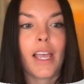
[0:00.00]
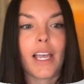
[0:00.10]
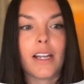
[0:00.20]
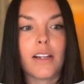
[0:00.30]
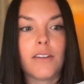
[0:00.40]

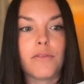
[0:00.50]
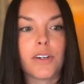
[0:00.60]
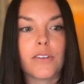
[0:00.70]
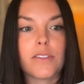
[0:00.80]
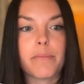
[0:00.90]
and it
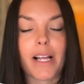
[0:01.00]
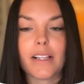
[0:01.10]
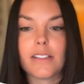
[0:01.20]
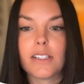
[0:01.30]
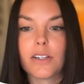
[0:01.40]
involves
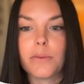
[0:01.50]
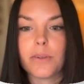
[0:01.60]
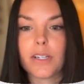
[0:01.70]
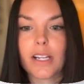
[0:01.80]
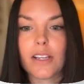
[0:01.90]
balance and
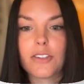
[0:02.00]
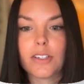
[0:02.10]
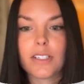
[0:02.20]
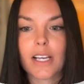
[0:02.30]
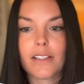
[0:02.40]

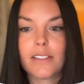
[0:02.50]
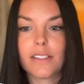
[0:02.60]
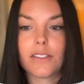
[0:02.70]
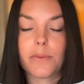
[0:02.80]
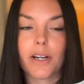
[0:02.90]
coordination tests
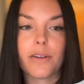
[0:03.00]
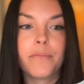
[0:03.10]
as well.